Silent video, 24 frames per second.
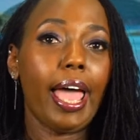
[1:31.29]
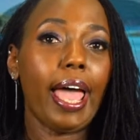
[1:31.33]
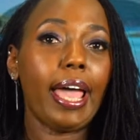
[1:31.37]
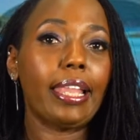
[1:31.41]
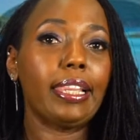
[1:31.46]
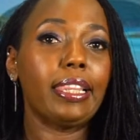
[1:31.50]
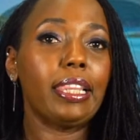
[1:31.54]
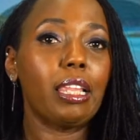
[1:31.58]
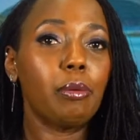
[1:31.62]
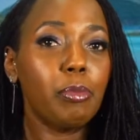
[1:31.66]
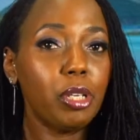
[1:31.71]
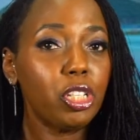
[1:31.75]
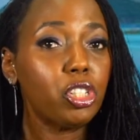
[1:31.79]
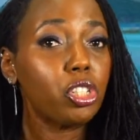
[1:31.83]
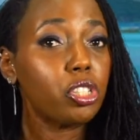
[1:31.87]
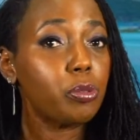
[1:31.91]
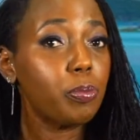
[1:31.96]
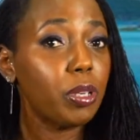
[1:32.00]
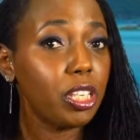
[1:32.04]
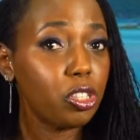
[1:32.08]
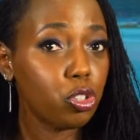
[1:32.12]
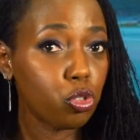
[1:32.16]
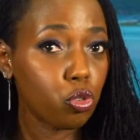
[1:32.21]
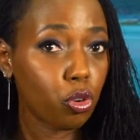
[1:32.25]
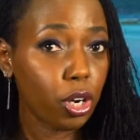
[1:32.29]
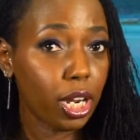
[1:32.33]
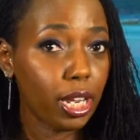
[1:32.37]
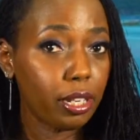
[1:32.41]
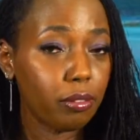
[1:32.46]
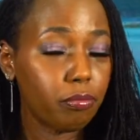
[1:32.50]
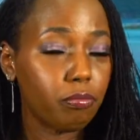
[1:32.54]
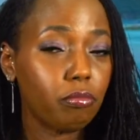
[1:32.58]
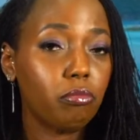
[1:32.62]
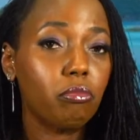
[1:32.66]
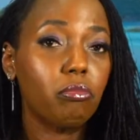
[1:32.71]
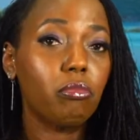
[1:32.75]
And let me just be
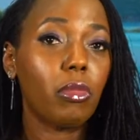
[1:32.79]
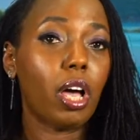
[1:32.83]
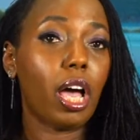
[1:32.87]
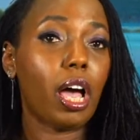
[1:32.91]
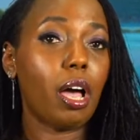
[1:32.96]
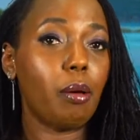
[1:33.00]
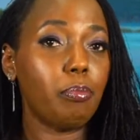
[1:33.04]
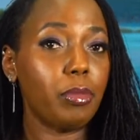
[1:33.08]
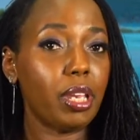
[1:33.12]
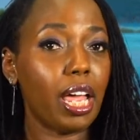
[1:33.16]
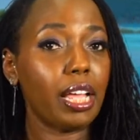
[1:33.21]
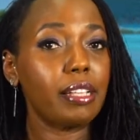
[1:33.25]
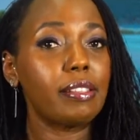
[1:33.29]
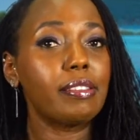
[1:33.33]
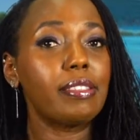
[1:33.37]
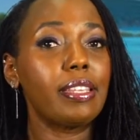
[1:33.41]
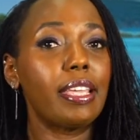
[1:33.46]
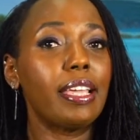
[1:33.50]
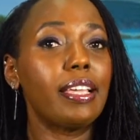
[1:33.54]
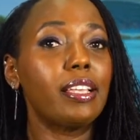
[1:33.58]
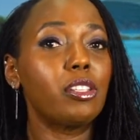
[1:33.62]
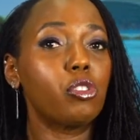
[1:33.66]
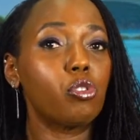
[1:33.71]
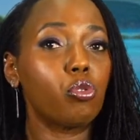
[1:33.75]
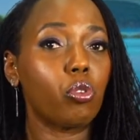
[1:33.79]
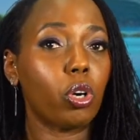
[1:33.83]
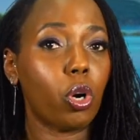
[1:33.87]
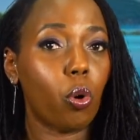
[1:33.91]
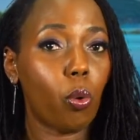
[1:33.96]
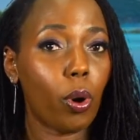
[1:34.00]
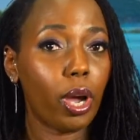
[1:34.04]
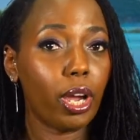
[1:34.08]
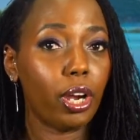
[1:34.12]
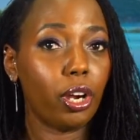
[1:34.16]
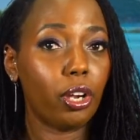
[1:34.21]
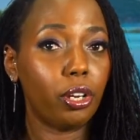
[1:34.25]
straight, I'm not saying it's
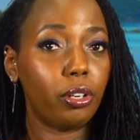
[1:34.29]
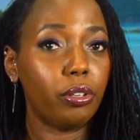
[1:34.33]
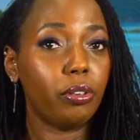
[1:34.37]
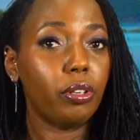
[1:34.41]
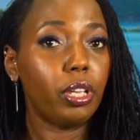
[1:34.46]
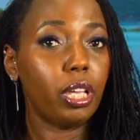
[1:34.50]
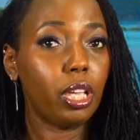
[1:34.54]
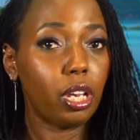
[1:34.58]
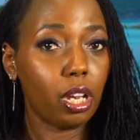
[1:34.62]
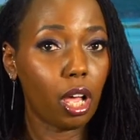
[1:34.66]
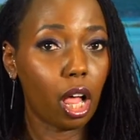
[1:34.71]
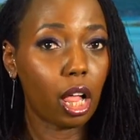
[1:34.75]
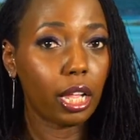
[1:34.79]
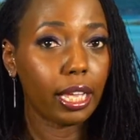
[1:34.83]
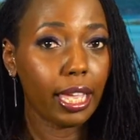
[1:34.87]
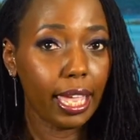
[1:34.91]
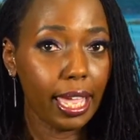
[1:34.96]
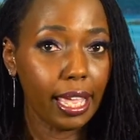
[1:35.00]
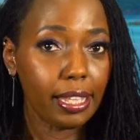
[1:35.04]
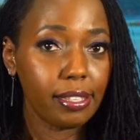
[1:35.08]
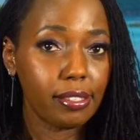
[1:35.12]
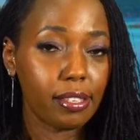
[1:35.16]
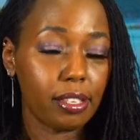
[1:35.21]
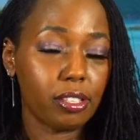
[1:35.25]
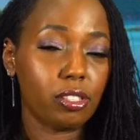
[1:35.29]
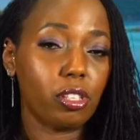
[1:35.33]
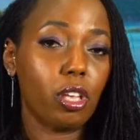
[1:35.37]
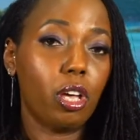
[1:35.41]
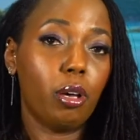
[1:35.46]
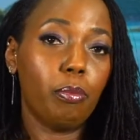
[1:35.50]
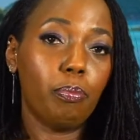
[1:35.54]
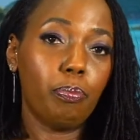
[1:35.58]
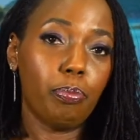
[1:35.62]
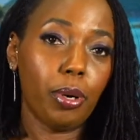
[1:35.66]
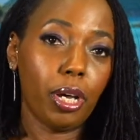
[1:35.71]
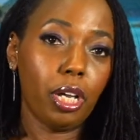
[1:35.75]
required in all cases,
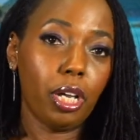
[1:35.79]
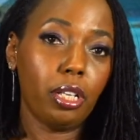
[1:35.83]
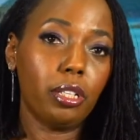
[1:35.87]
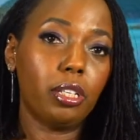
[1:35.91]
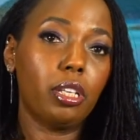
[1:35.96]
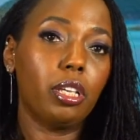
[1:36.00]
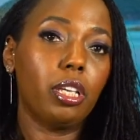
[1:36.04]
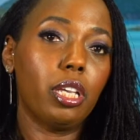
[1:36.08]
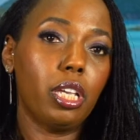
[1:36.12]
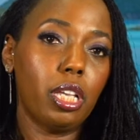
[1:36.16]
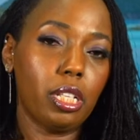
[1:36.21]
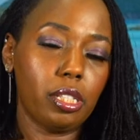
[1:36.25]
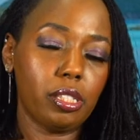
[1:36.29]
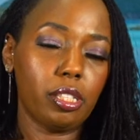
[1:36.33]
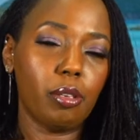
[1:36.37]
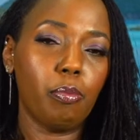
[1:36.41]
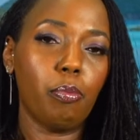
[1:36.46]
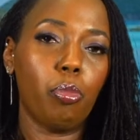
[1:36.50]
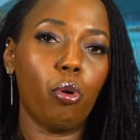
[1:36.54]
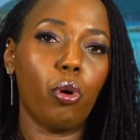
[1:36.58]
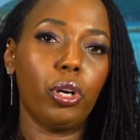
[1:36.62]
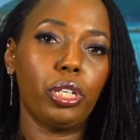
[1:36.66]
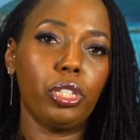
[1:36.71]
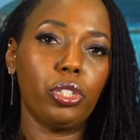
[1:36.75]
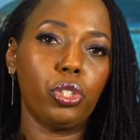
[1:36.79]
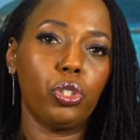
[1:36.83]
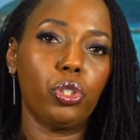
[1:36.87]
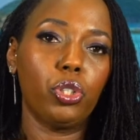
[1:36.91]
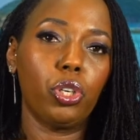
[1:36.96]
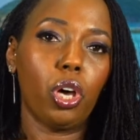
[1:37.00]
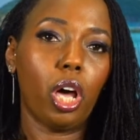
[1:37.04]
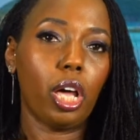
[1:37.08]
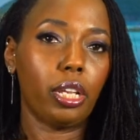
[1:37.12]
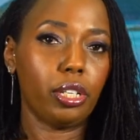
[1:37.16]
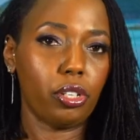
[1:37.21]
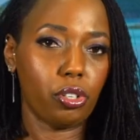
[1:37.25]
but it's important
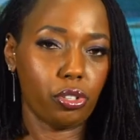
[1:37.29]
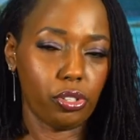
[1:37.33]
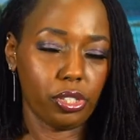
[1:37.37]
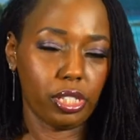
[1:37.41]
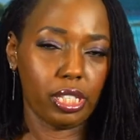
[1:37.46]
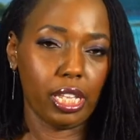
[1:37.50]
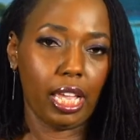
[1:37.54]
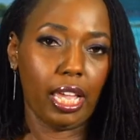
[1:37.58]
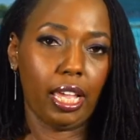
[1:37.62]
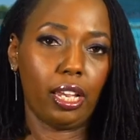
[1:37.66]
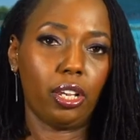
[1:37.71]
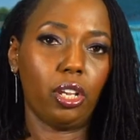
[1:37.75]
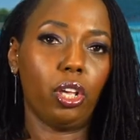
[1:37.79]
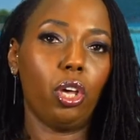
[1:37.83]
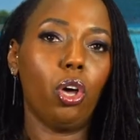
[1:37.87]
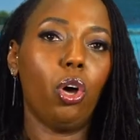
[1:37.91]
to understand